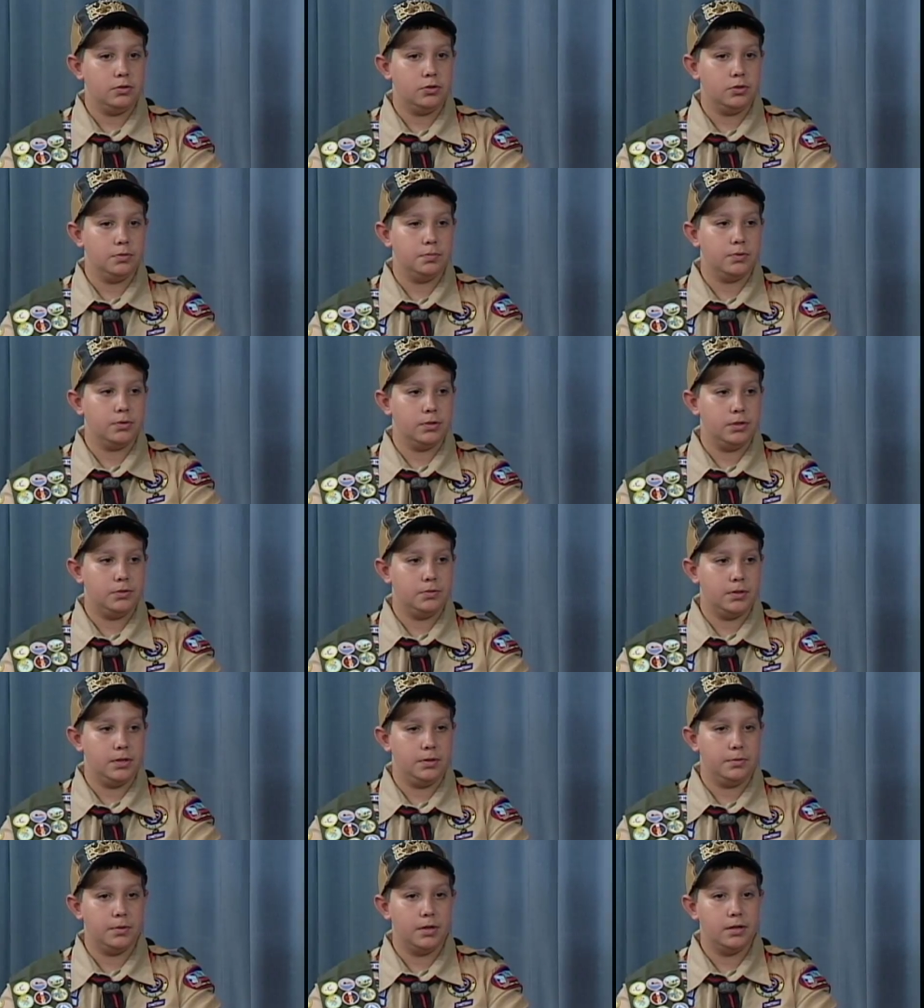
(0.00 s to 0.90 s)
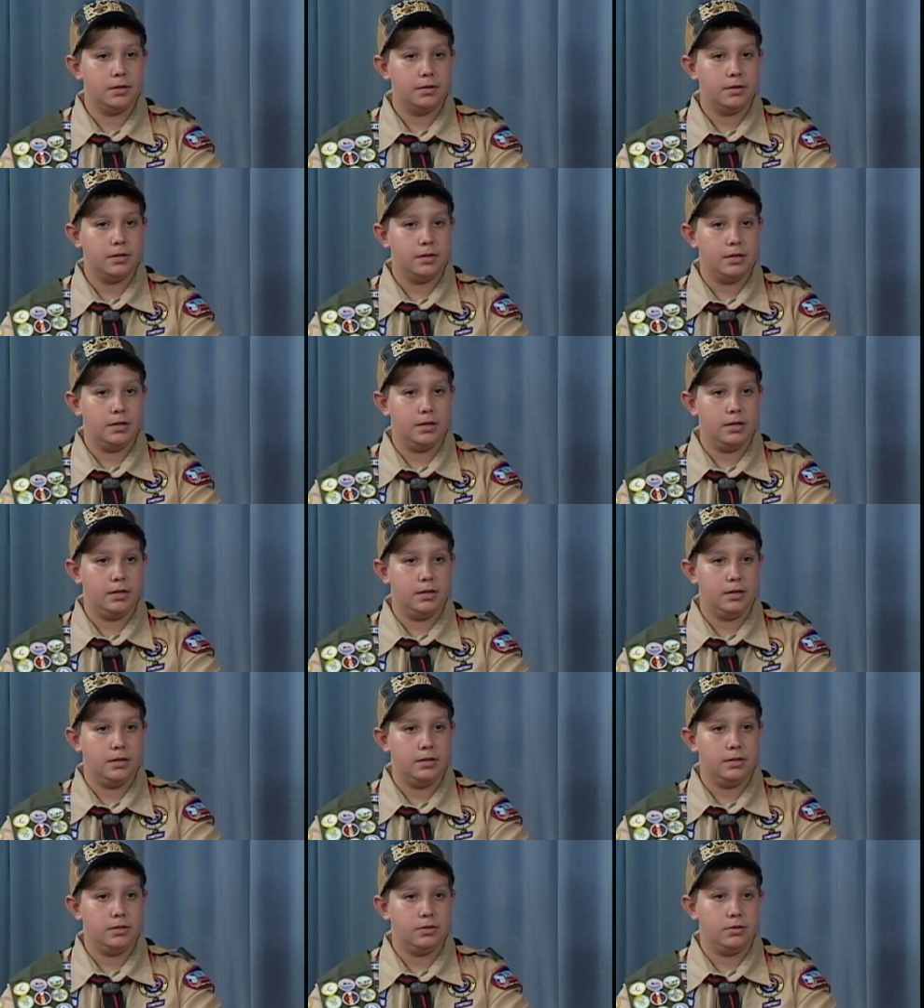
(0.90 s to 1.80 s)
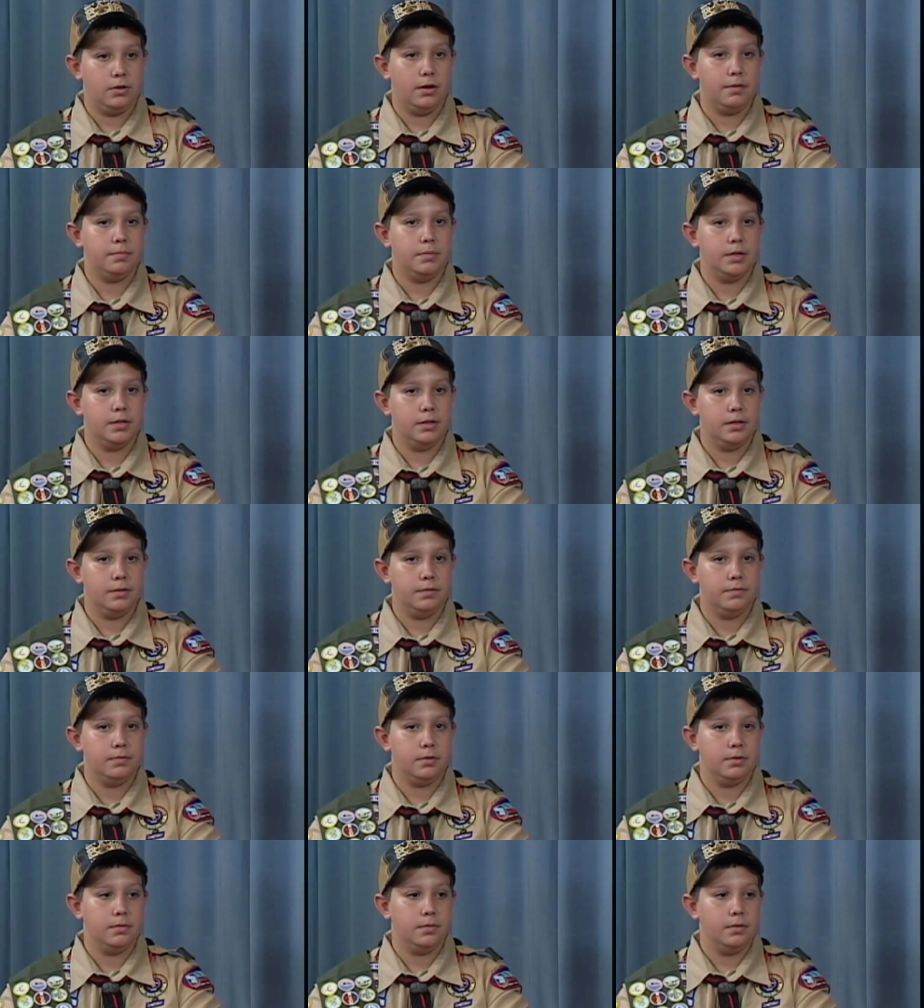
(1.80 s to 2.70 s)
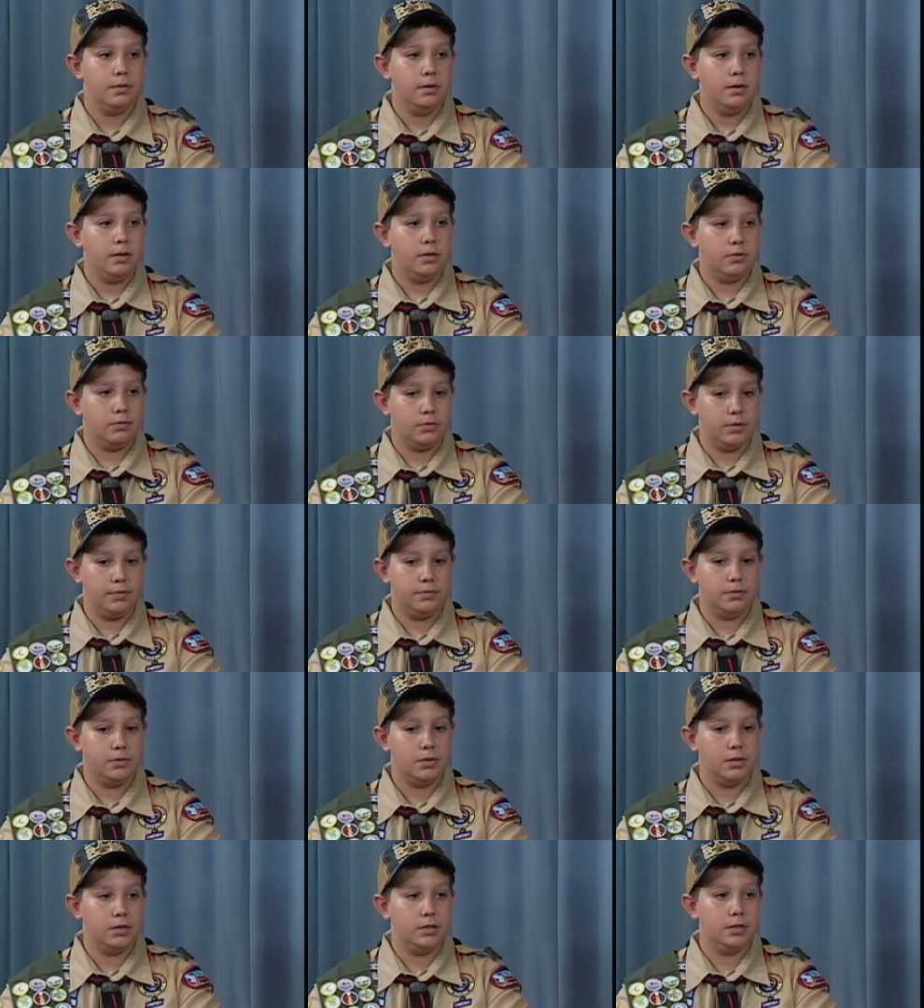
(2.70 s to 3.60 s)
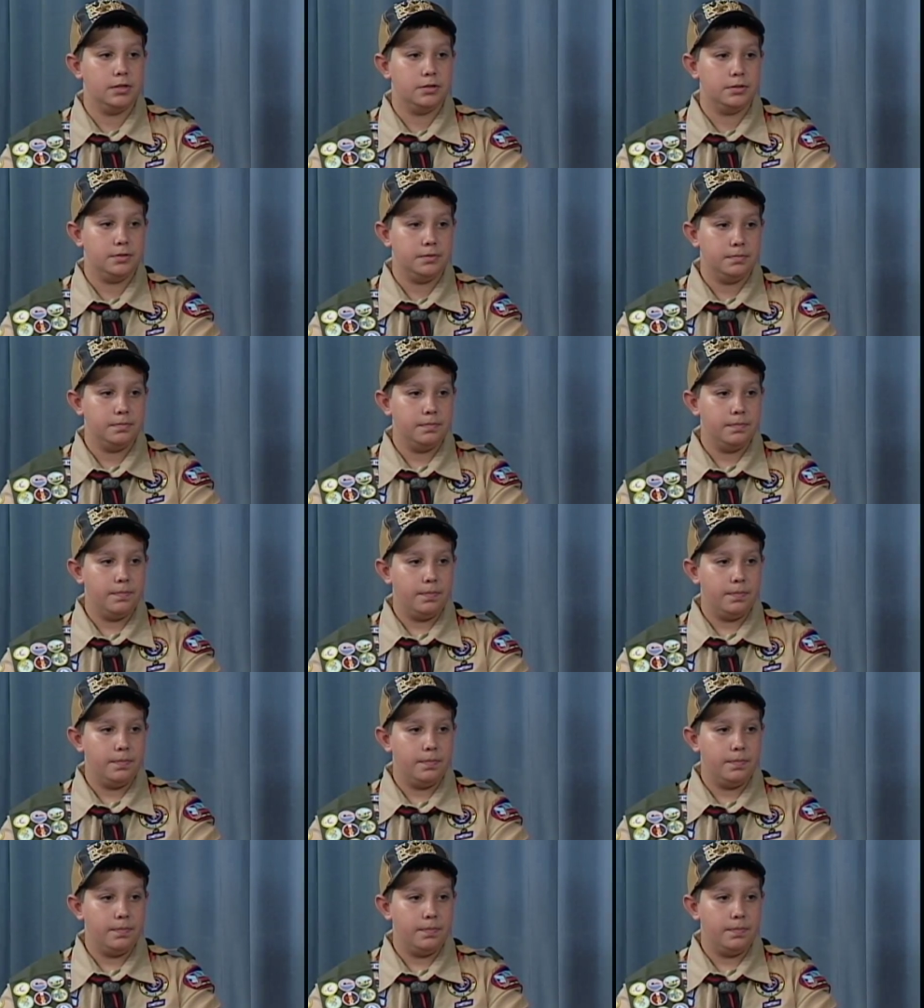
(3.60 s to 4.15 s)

Troop 321, and so I've been in for 3-4 years.